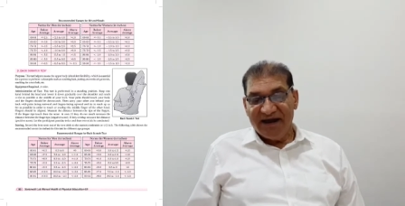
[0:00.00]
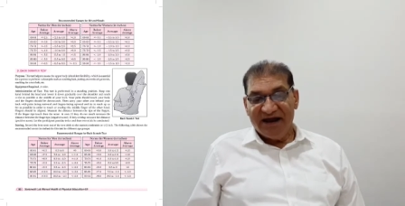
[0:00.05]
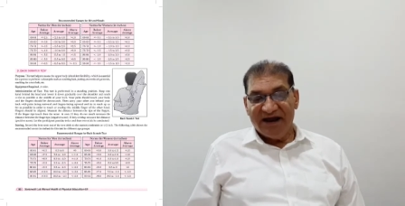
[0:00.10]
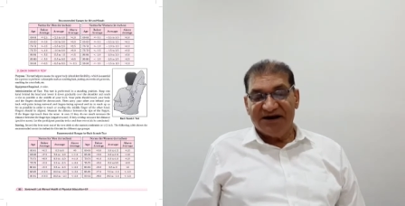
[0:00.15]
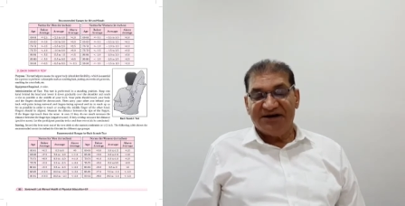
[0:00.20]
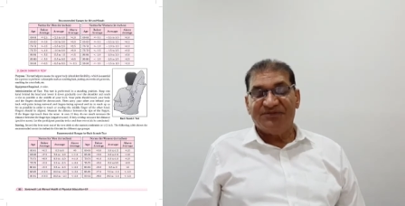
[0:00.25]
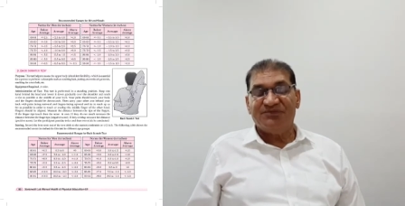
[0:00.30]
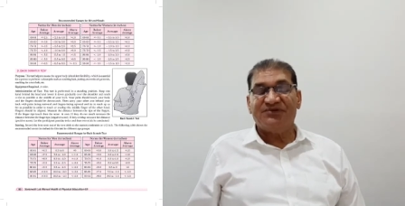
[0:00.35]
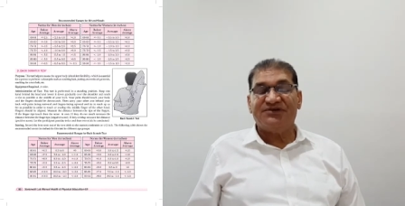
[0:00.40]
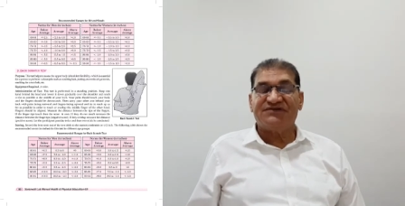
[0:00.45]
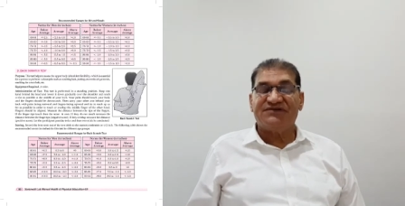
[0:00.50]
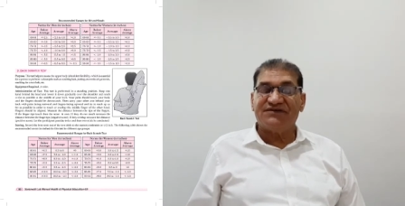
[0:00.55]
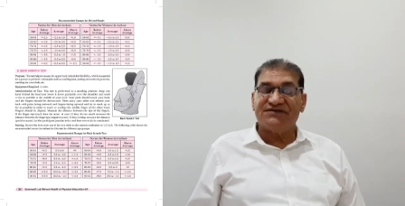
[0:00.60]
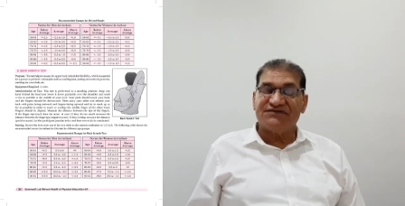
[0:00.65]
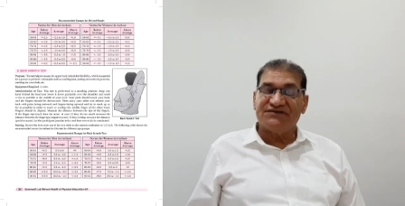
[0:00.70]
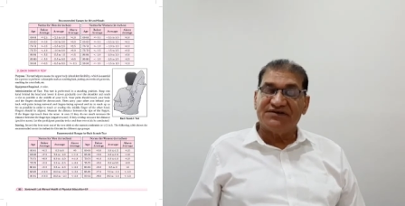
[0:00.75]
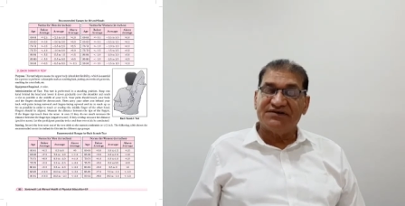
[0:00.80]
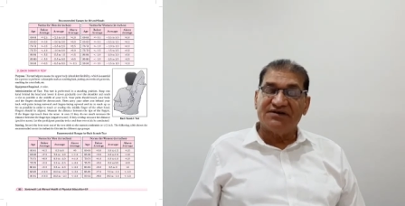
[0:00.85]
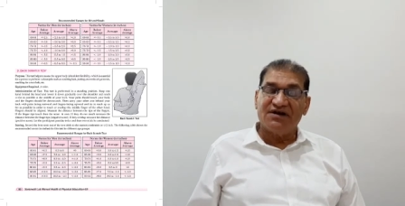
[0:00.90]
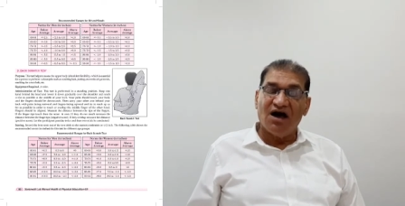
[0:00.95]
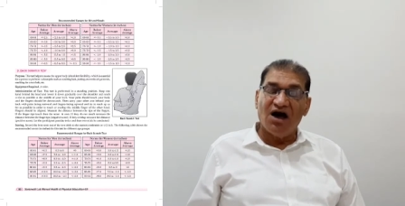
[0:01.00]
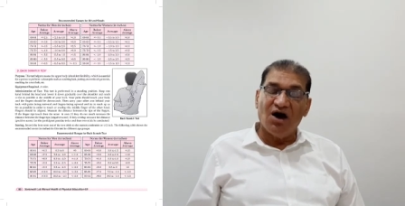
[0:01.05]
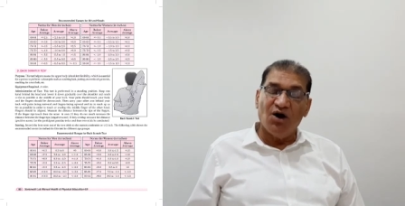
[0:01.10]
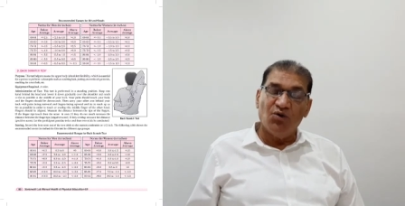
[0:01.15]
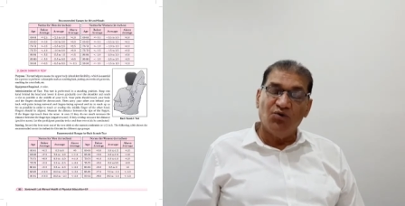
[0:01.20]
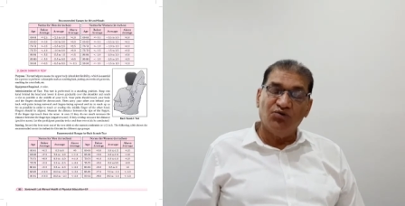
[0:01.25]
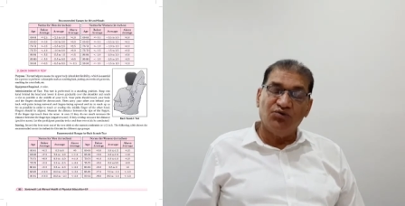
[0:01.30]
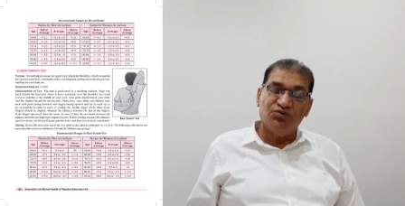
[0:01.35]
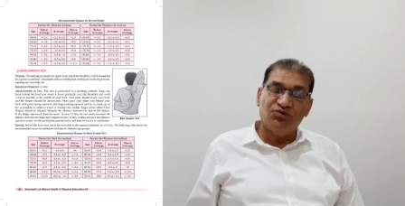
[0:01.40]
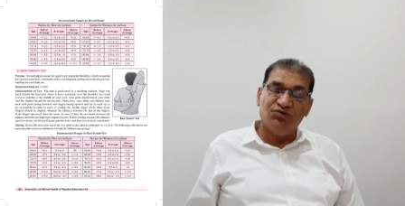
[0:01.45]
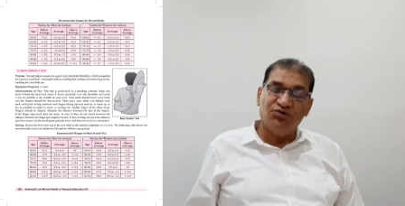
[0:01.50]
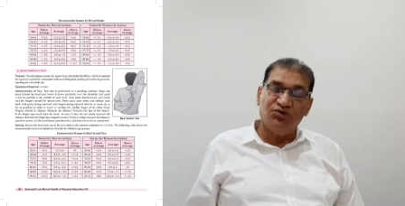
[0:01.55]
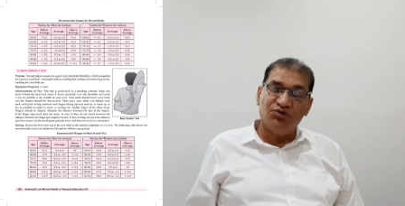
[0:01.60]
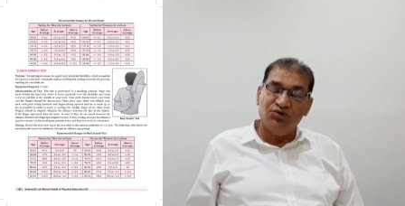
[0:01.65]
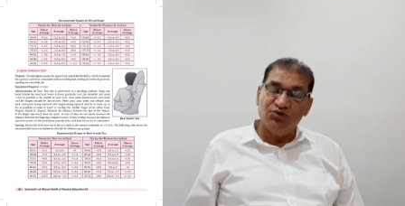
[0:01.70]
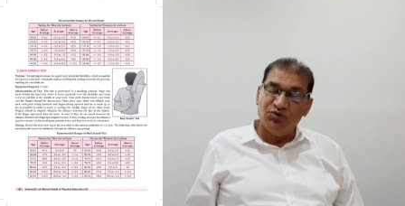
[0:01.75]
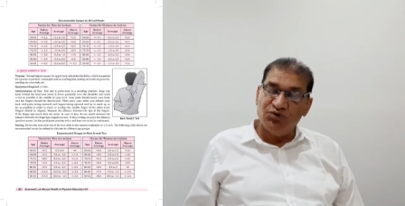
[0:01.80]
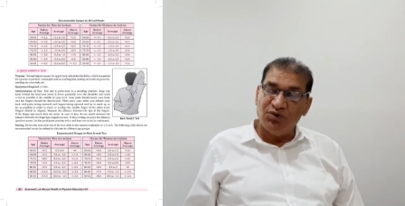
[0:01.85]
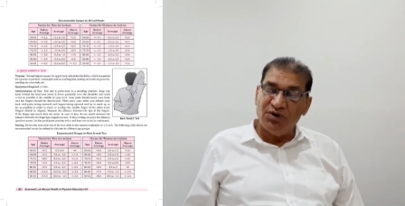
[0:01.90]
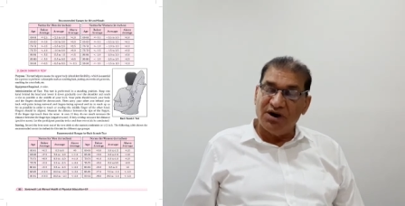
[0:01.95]
administration, how do
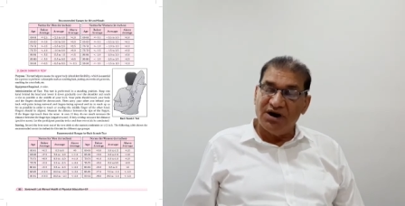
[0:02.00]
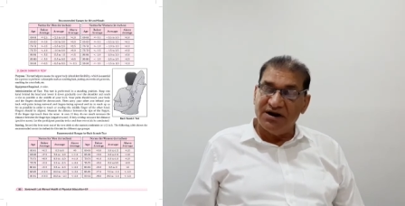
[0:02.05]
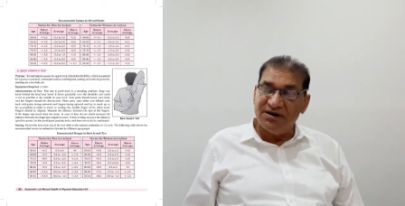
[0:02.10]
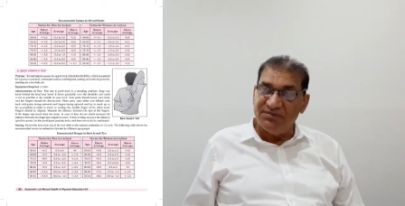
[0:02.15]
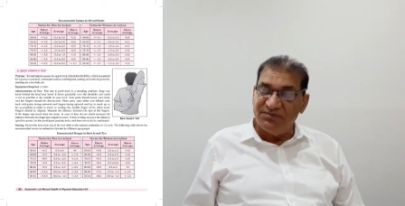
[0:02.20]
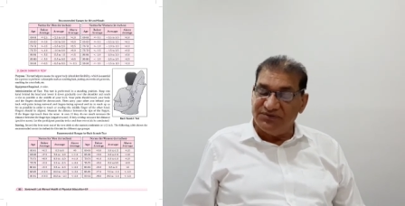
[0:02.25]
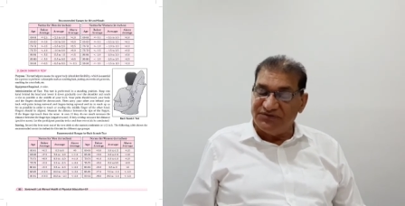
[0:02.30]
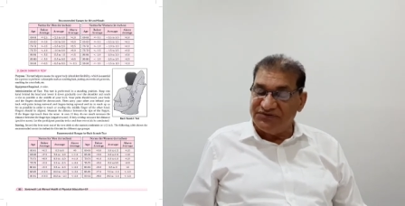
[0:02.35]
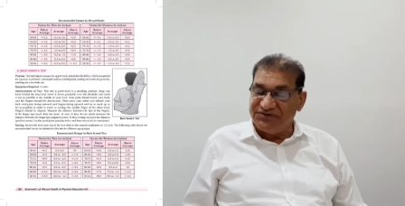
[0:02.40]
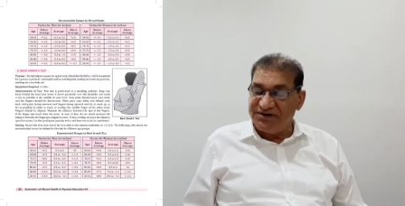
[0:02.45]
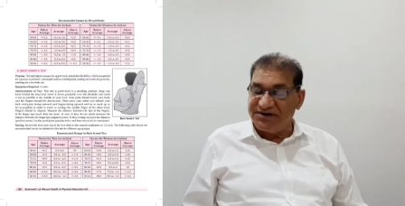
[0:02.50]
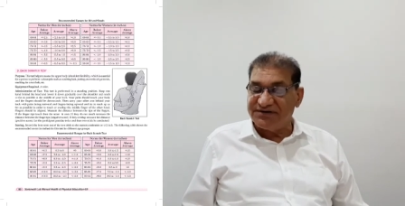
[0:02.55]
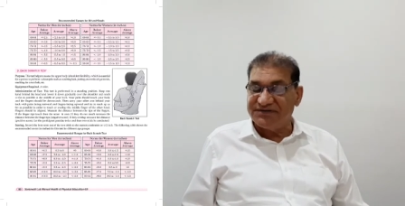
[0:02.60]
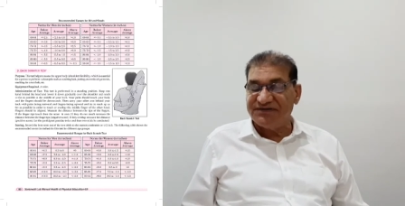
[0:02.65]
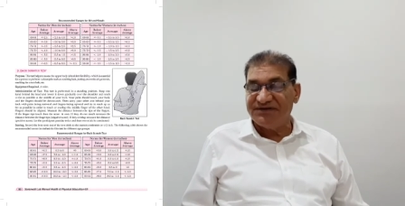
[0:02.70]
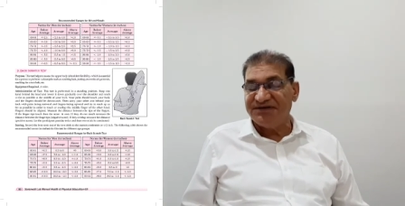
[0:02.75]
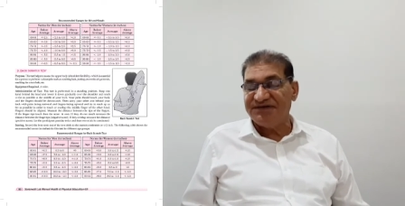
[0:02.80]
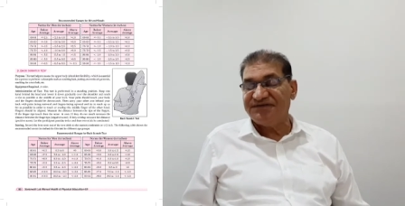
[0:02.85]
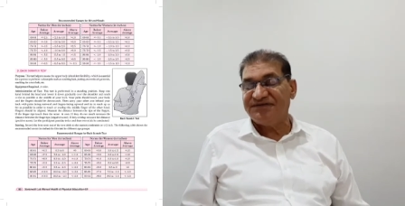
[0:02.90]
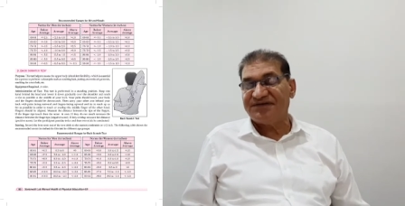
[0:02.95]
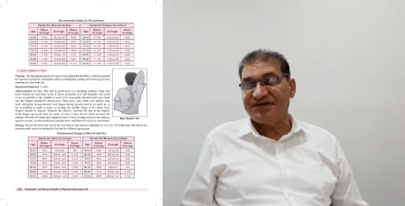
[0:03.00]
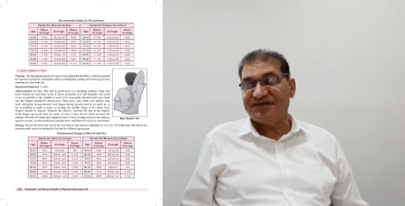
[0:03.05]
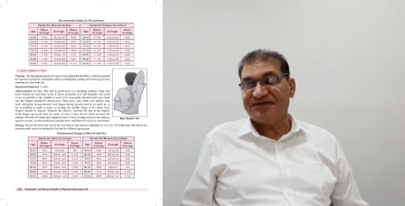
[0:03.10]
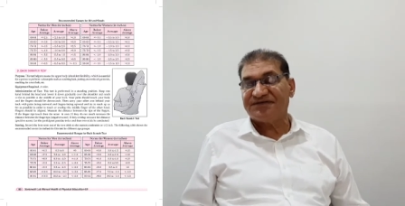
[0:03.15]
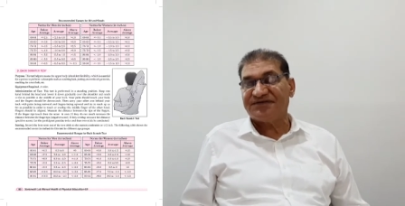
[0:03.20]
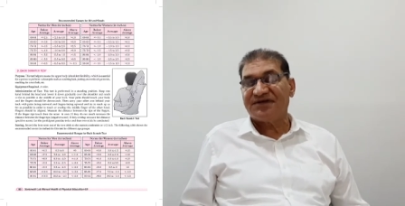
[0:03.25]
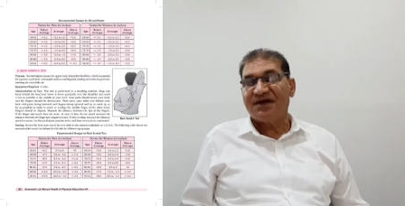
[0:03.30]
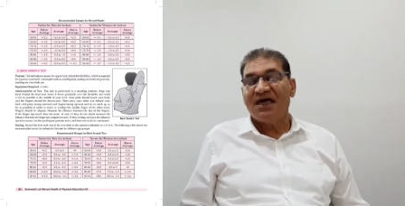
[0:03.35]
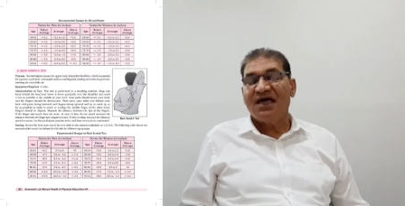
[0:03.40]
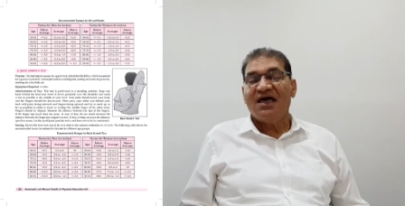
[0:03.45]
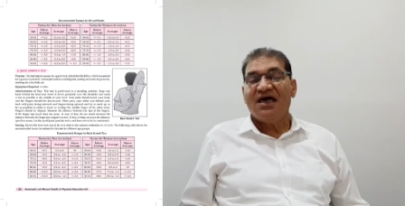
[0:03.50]
you administer these tests,